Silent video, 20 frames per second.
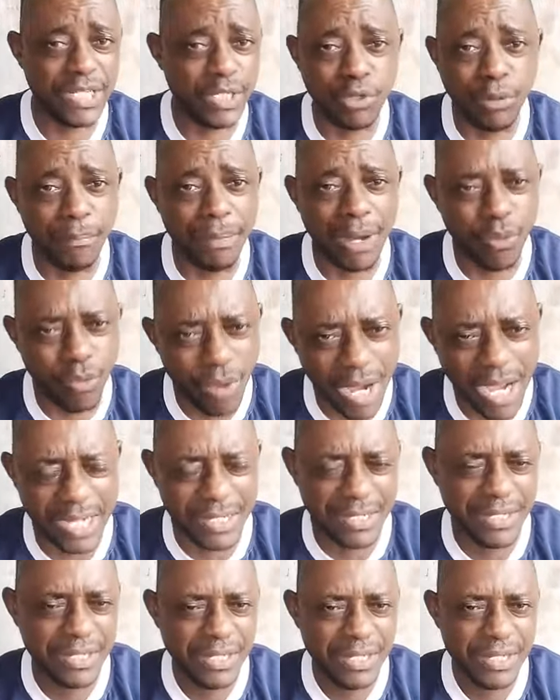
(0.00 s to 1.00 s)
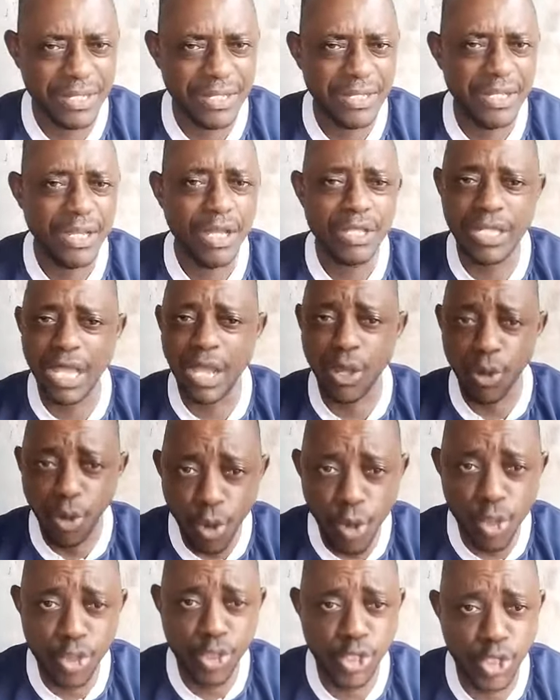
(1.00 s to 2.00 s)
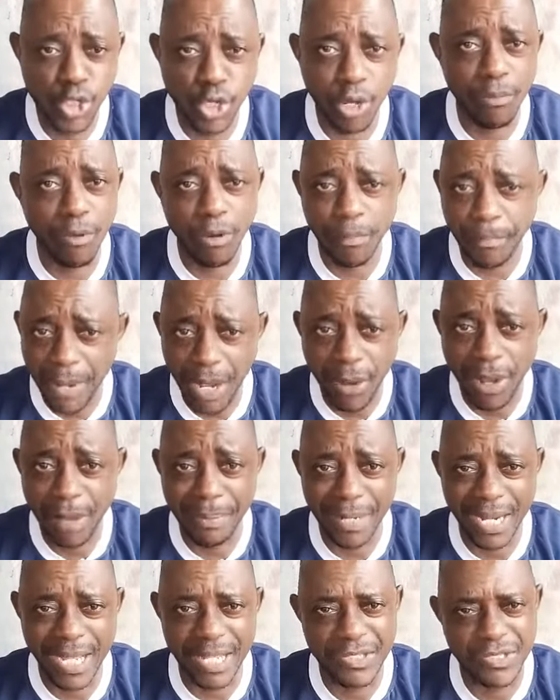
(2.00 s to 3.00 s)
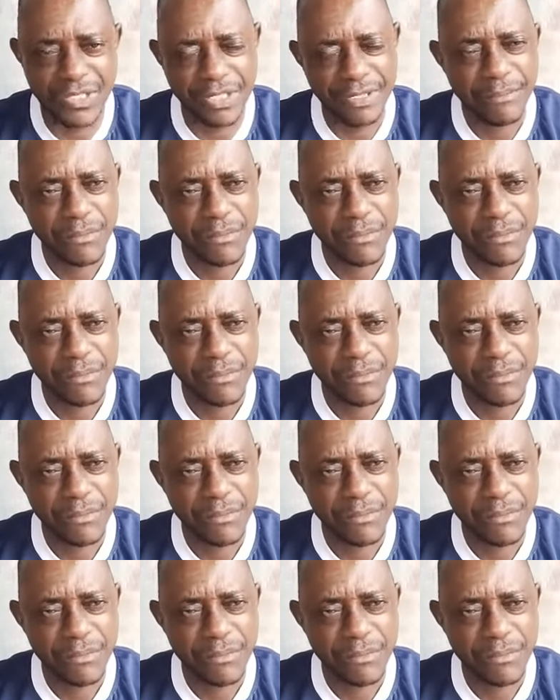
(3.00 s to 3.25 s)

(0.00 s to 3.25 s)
Number one, the Osiomo power plant.